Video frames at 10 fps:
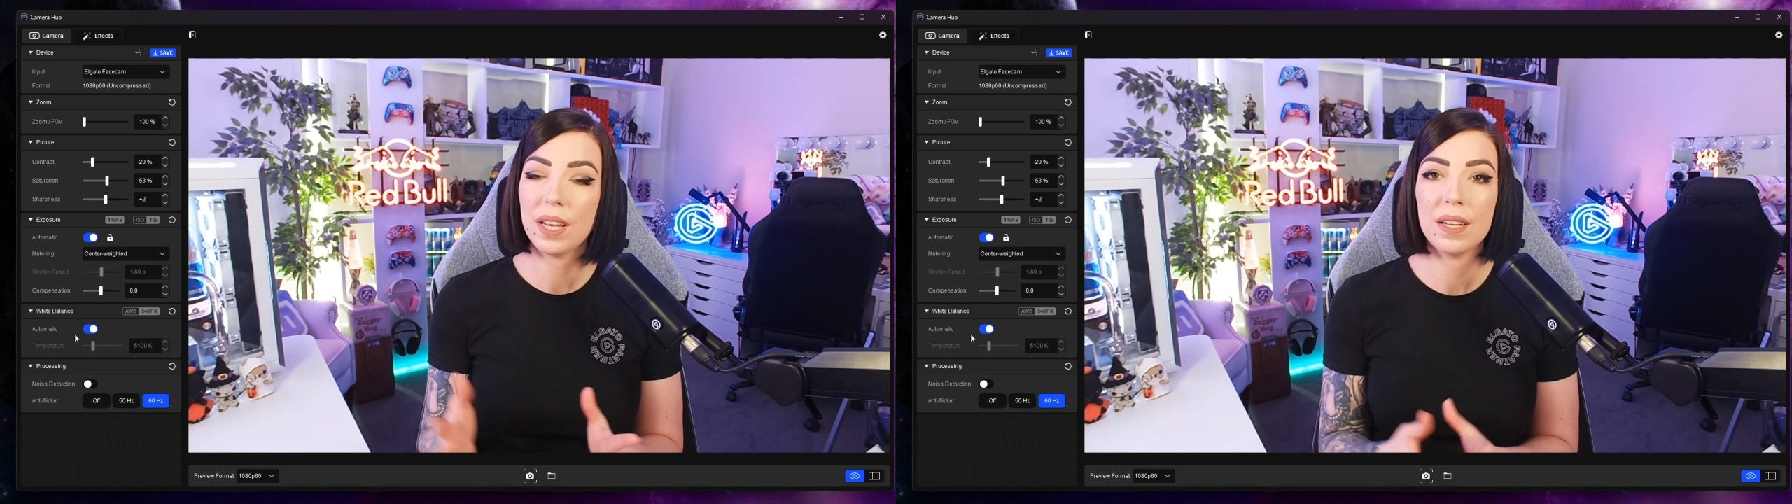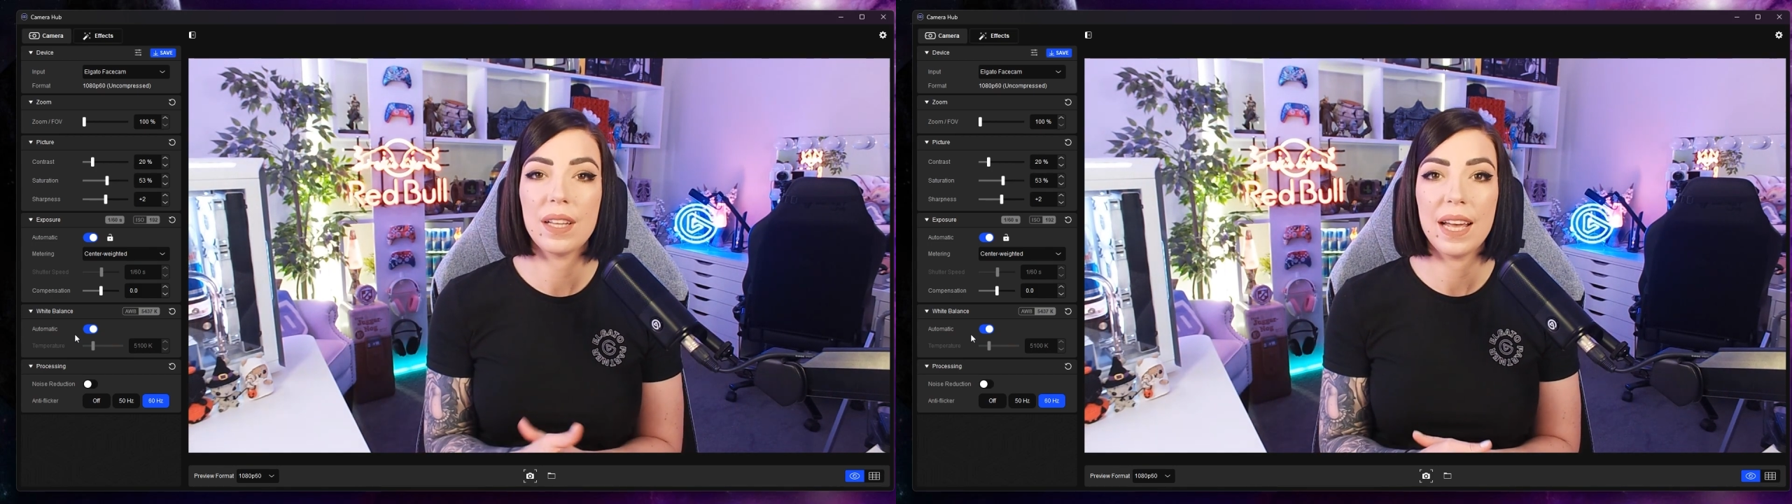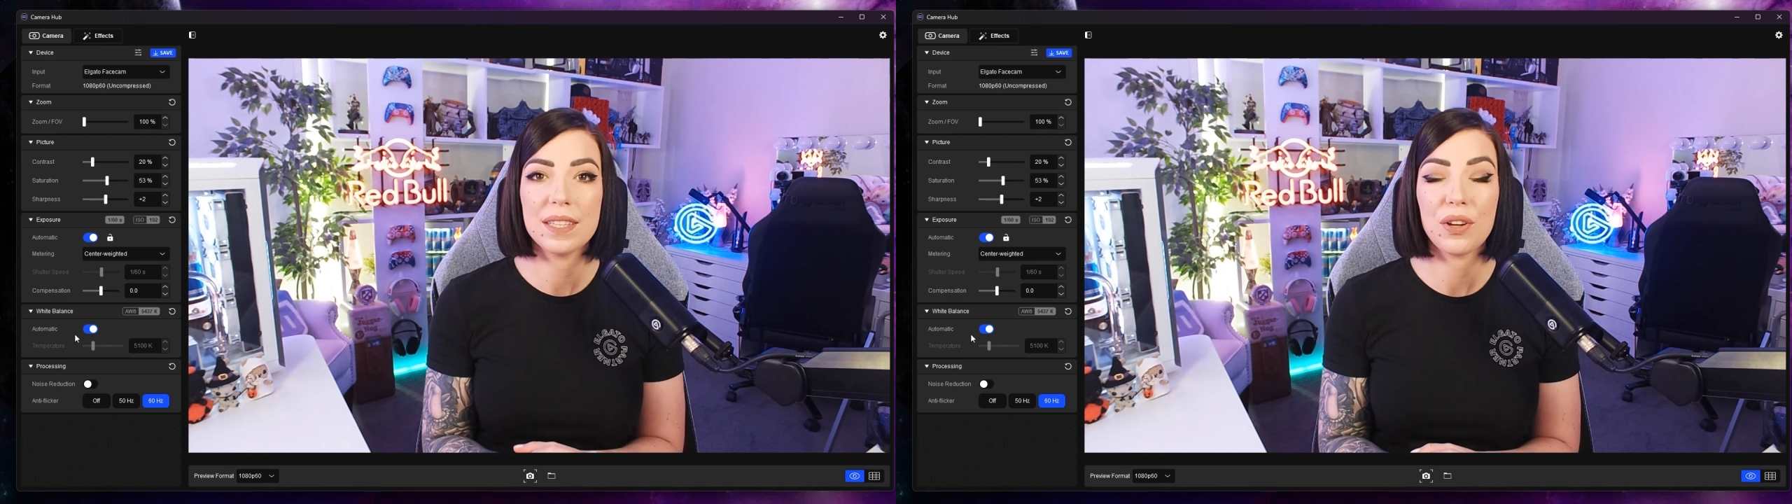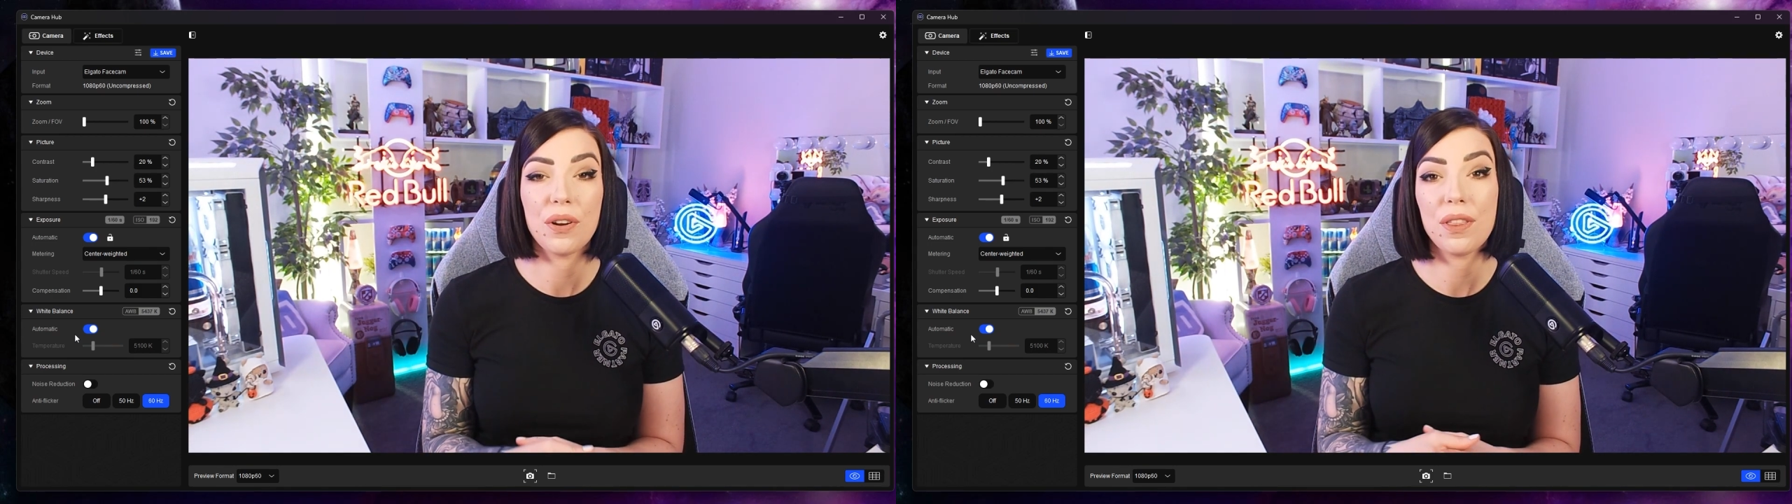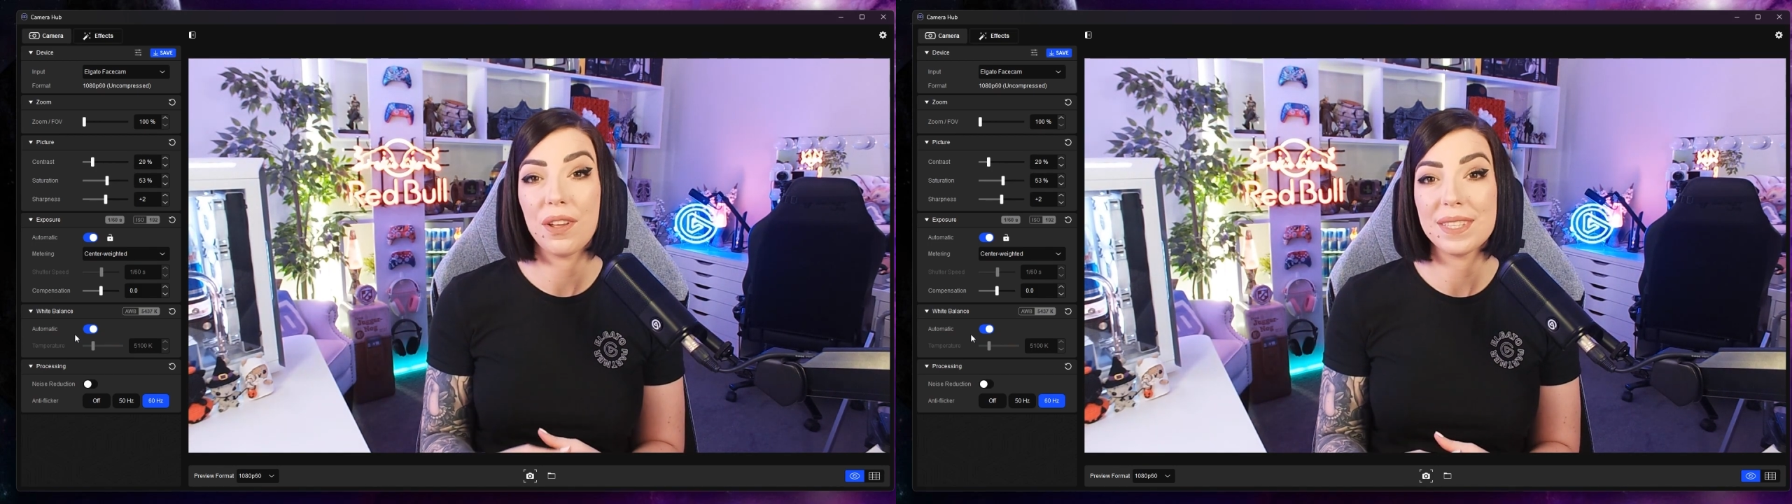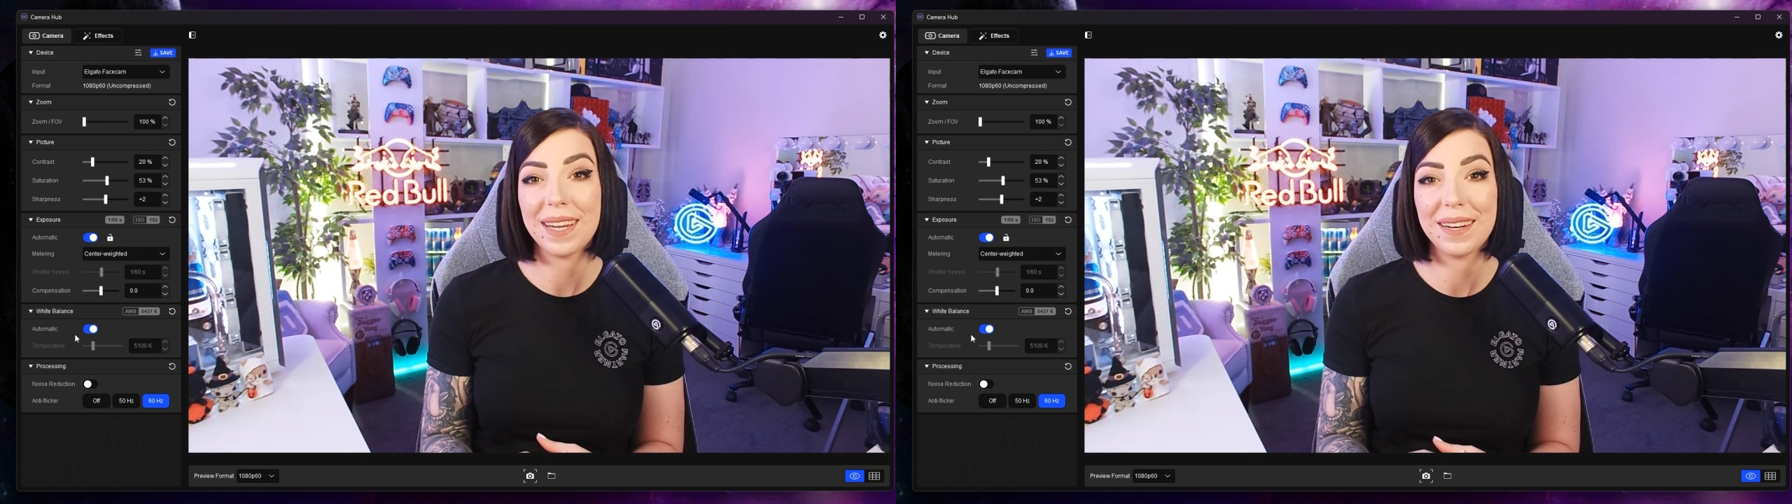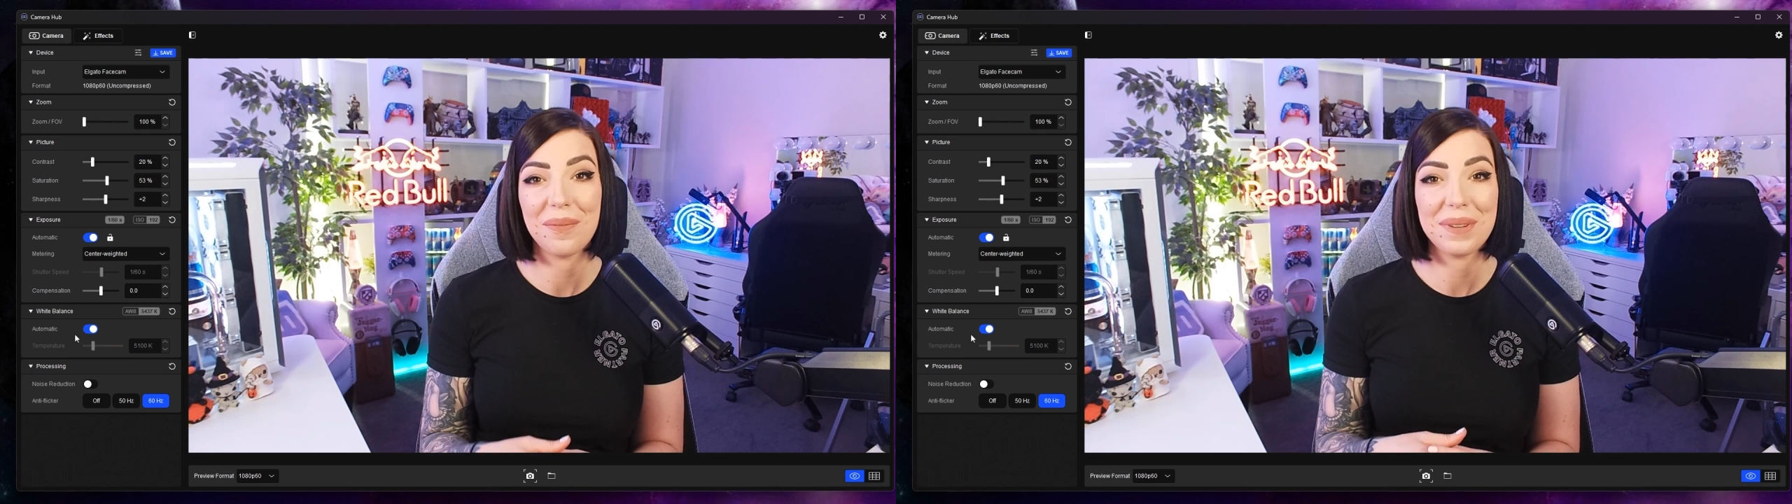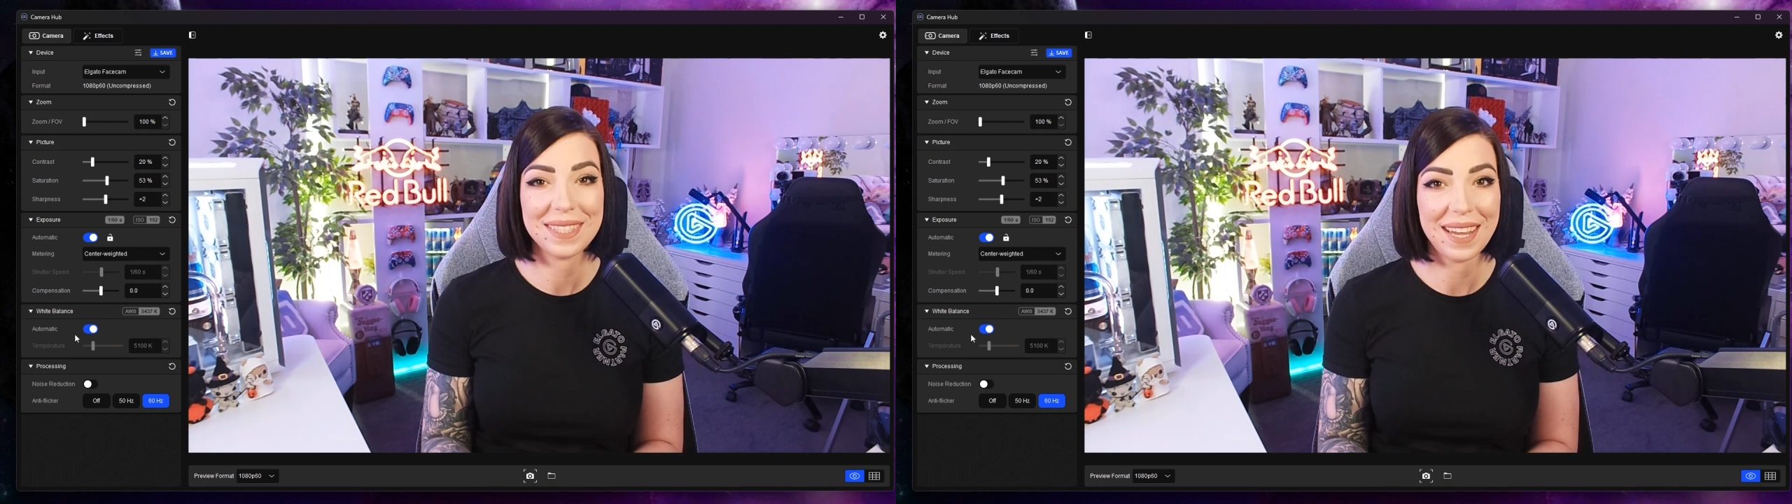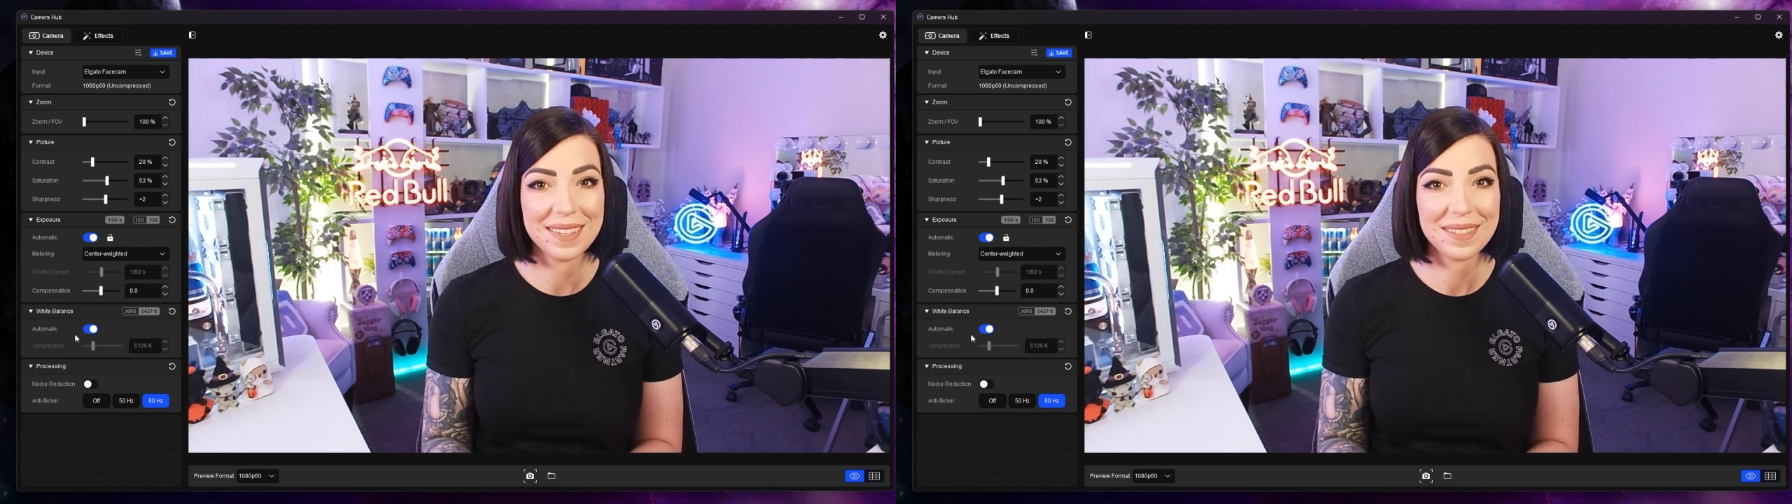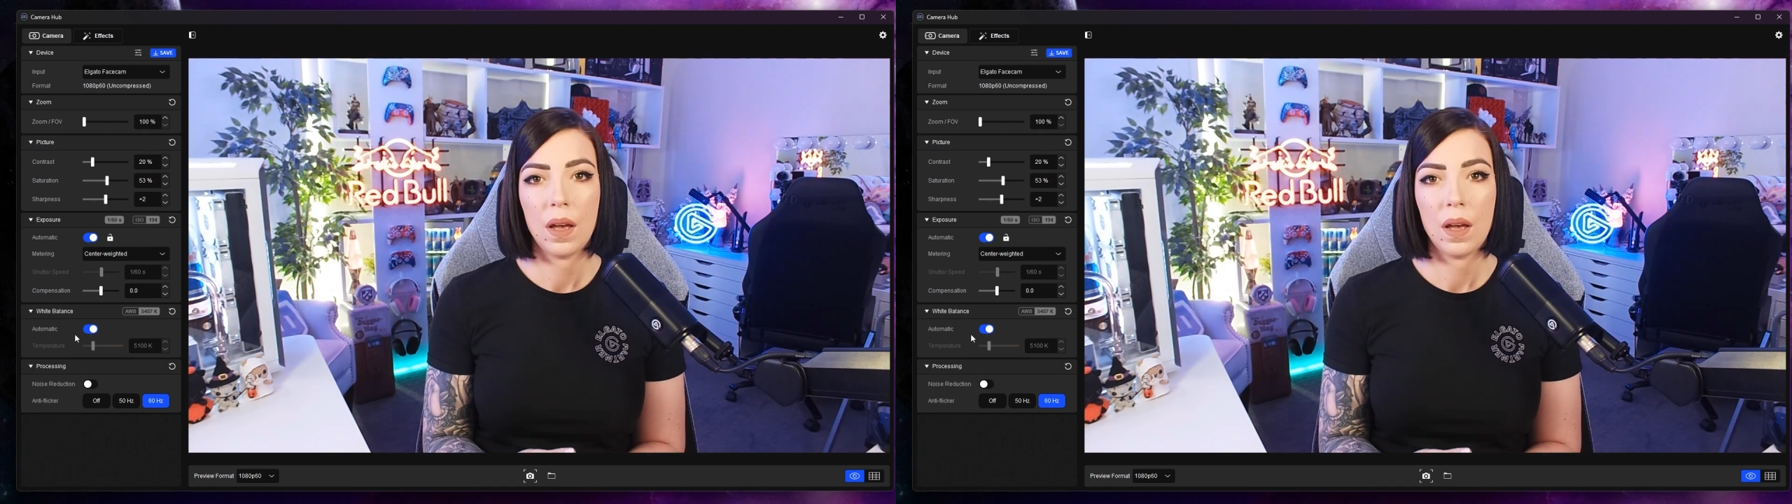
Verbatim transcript: key lights on 13%.